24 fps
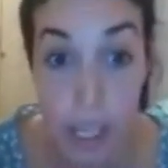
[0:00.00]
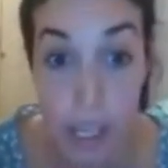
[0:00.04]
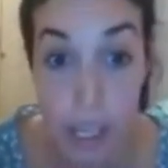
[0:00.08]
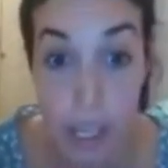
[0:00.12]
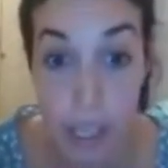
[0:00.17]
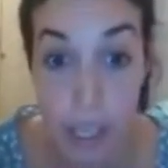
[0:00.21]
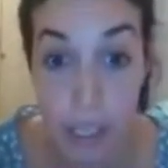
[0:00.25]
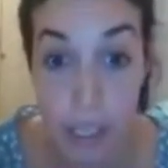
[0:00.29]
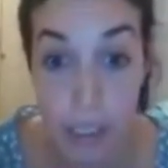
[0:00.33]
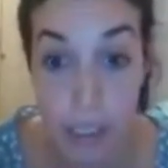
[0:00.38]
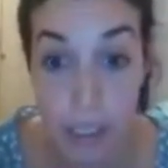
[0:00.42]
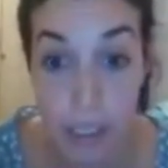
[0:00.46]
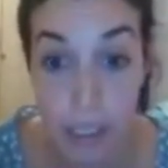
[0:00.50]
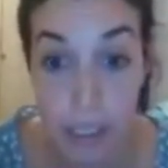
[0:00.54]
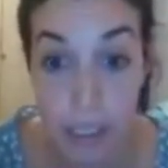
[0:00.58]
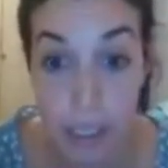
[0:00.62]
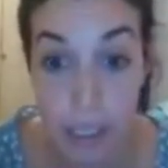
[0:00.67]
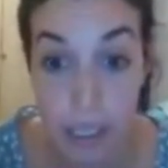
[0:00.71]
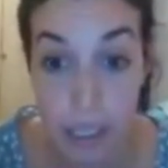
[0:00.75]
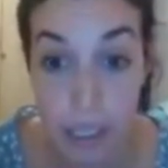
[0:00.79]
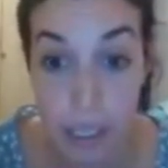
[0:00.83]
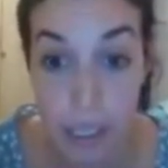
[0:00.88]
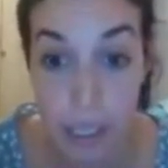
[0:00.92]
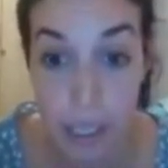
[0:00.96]

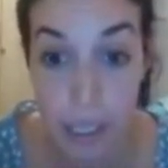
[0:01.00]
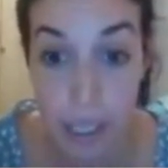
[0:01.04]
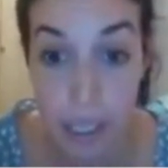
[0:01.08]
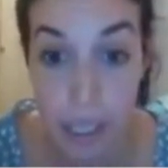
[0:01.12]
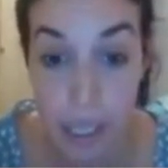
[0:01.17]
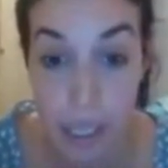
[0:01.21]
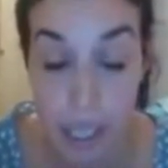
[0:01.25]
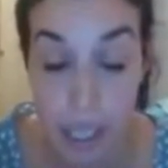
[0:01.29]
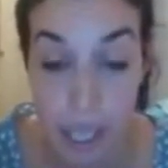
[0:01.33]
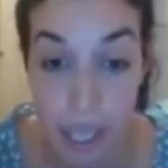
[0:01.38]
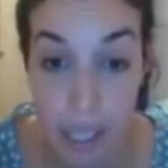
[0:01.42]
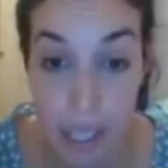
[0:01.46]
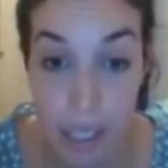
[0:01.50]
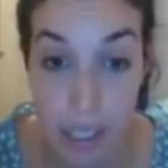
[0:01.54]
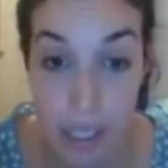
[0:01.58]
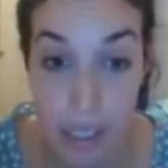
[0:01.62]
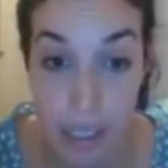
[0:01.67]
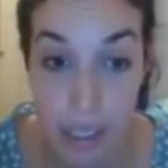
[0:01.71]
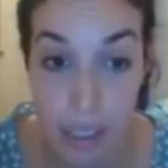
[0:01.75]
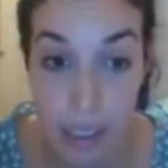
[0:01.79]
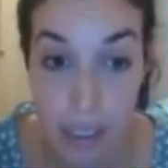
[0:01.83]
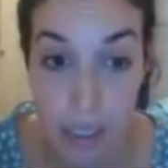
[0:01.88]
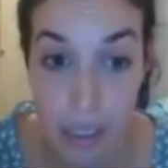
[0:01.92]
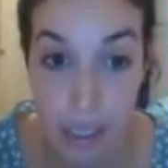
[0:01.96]
and
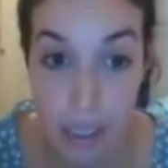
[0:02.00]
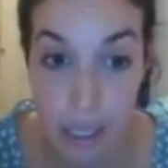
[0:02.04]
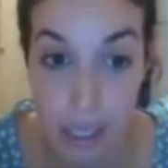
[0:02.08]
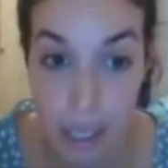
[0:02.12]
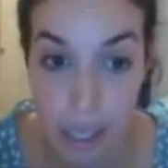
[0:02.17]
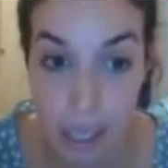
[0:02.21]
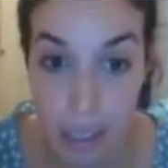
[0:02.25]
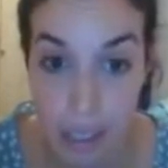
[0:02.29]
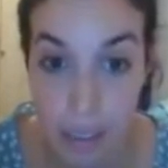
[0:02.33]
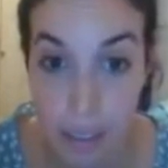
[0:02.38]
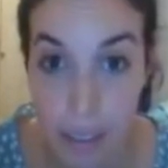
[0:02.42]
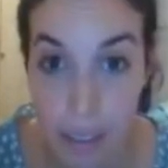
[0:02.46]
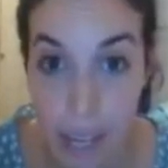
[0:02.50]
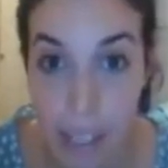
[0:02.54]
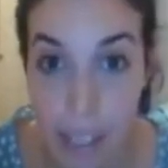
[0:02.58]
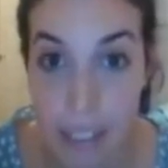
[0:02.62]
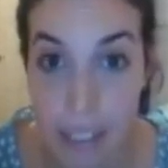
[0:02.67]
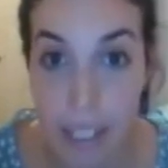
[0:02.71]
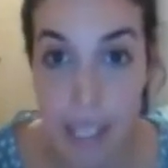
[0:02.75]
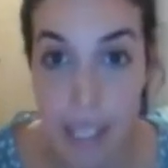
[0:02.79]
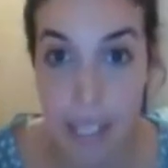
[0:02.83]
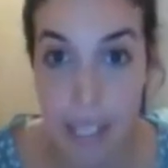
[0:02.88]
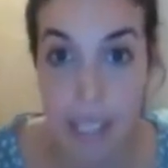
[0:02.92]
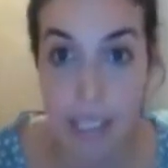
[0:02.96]
in
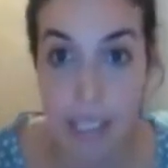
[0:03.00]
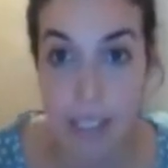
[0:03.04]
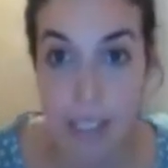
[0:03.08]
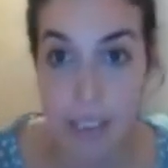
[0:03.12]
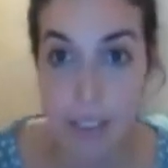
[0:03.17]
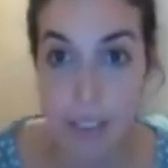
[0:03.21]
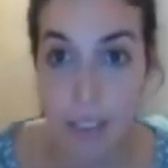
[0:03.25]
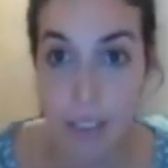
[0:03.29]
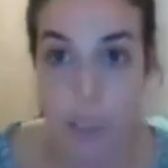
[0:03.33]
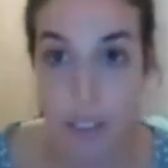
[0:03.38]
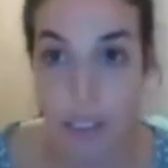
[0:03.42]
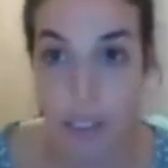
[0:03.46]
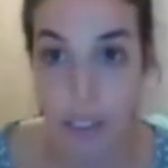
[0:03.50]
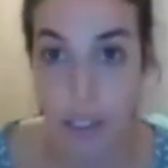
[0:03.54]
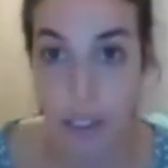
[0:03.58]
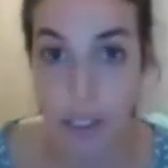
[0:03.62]
that case,